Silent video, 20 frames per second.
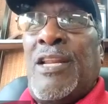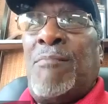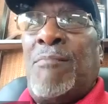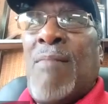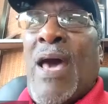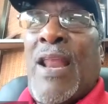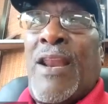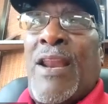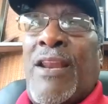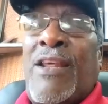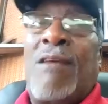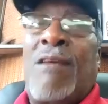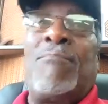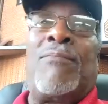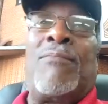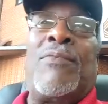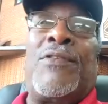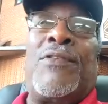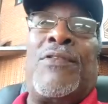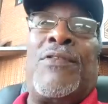matter
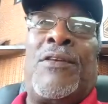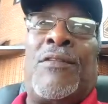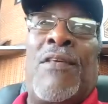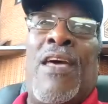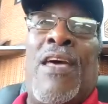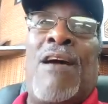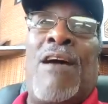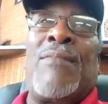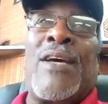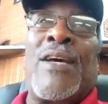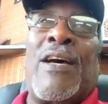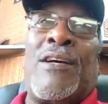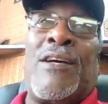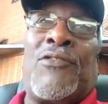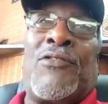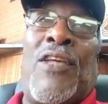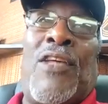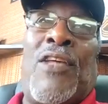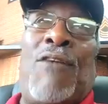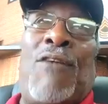to them
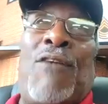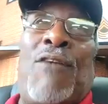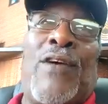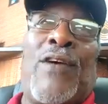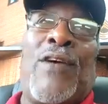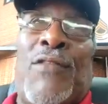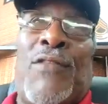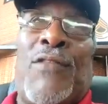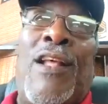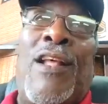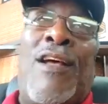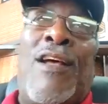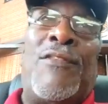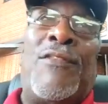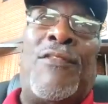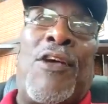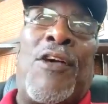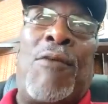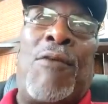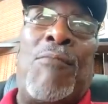because they felt that
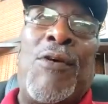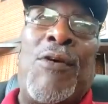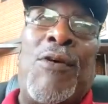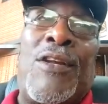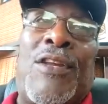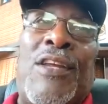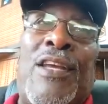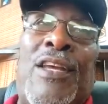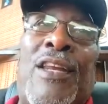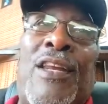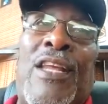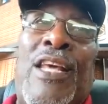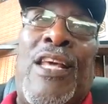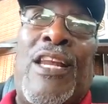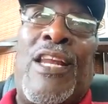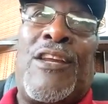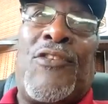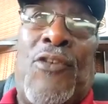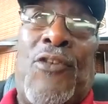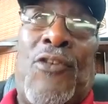the community
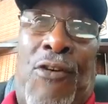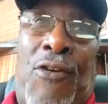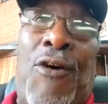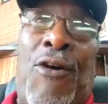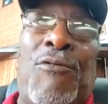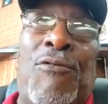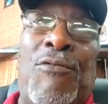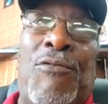needed to grow,